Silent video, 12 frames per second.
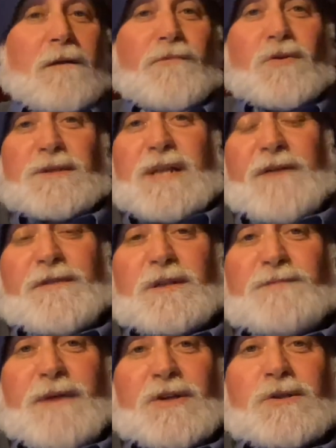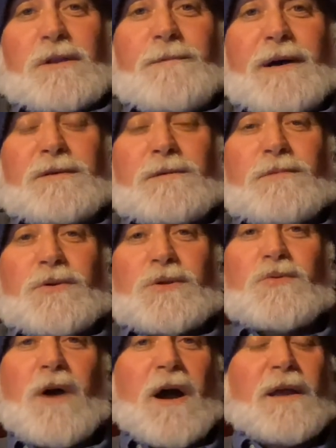There's nothing special about the blues
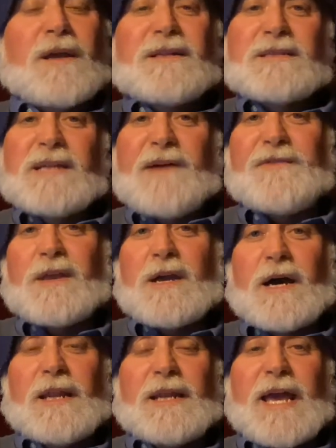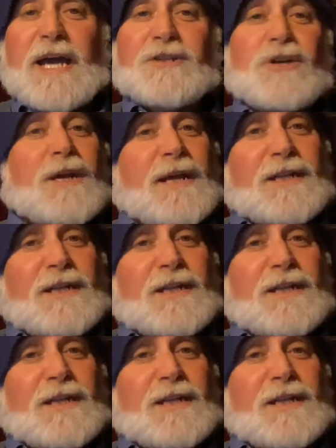rock. It's nothing cutting edge.